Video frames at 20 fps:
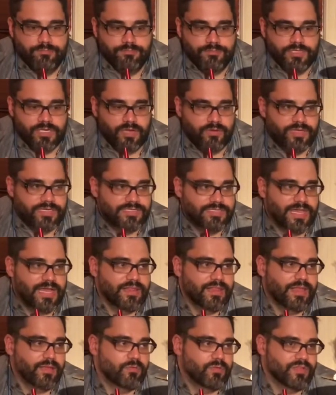You know, it's
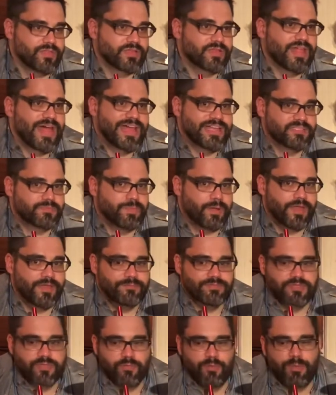not like one of the glass
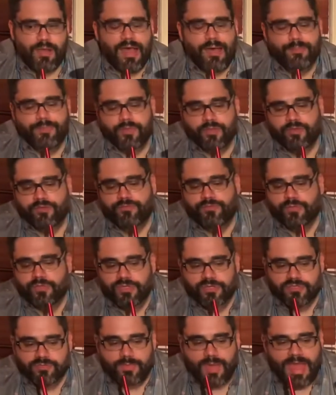pipes that were popular a few
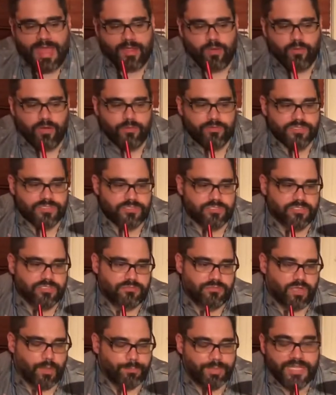years back where it was just
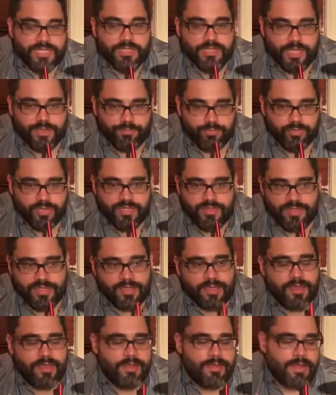completely like
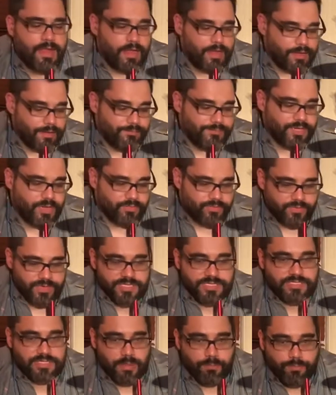breathing. You know, there
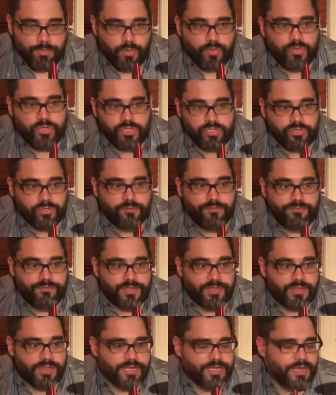is some pull, you do
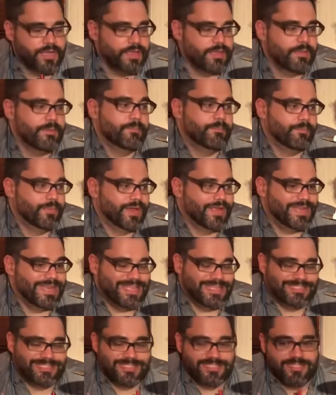feel it, but
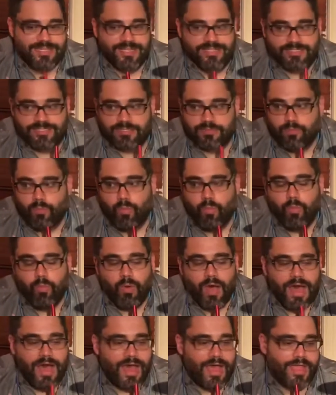it's
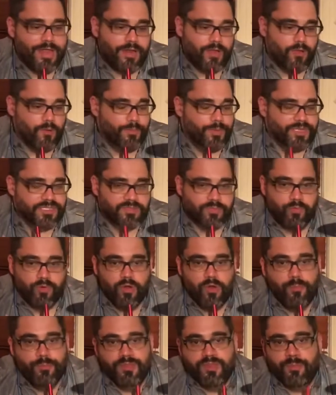wide open. It's more
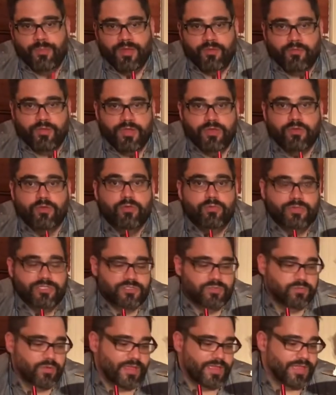open than my Regal,
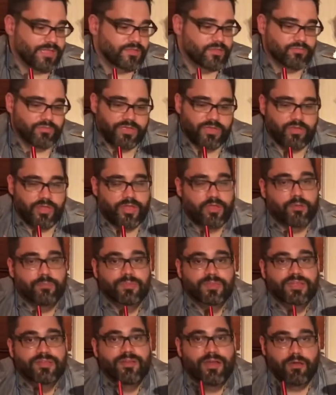which when I got the Regal, I couldn't
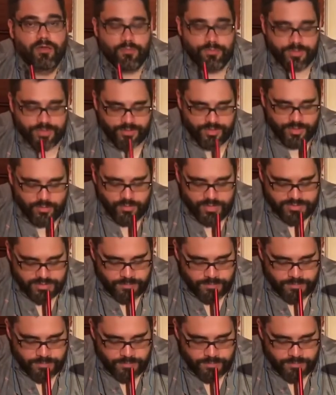believe how open the thing was.